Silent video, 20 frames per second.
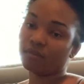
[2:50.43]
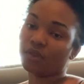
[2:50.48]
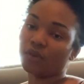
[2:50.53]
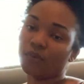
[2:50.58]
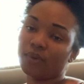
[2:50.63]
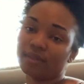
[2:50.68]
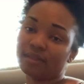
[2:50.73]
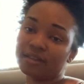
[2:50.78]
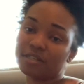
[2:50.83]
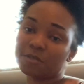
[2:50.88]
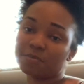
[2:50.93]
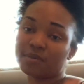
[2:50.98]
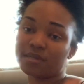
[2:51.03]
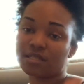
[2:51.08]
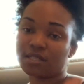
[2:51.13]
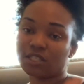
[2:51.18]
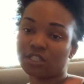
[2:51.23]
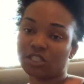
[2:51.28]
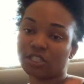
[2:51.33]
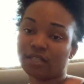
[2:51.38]
at this
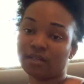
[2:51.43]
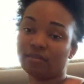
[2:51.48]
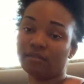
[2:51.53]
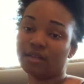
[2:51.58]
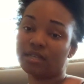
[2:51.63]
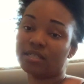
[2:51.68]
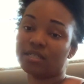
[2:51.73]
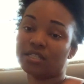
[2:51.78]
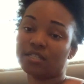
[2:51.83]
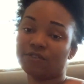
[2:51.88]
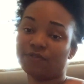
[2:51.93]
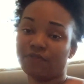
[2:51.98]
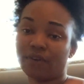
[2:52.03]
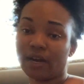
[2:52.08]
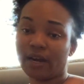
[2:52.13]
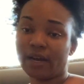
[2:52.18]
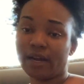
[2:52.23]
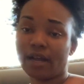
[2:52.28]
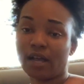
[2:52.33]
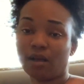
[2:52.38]
position, this is
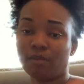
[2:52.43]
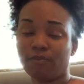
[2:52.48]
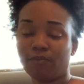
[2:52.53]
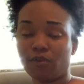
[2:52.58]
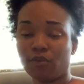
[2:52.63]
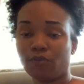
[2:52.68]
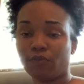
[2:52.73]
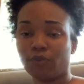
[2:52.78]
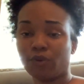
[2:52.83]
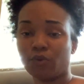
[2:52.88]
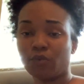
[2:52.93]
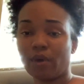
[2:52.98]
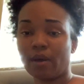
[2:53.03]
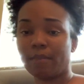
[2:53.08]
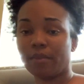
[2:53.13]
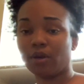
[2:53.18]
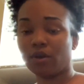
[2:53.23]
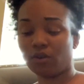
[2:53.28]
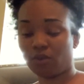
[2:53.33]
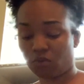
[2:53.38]
very helpful for
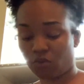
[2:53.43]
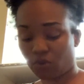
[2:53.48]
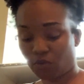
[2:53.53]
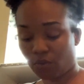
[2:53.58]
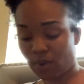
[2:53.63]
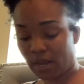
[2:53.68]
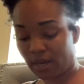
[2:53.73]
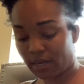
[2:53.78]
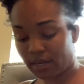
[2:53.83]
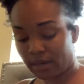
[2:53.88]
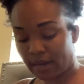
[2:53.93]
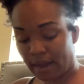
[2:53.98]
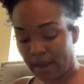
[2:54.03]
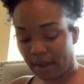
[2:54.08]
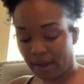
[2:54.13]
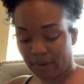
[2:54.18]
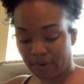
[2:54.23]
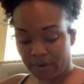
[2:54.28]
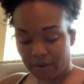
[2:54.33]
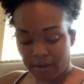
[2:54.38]
women who are well
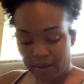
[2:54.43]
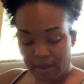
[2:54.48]
endowed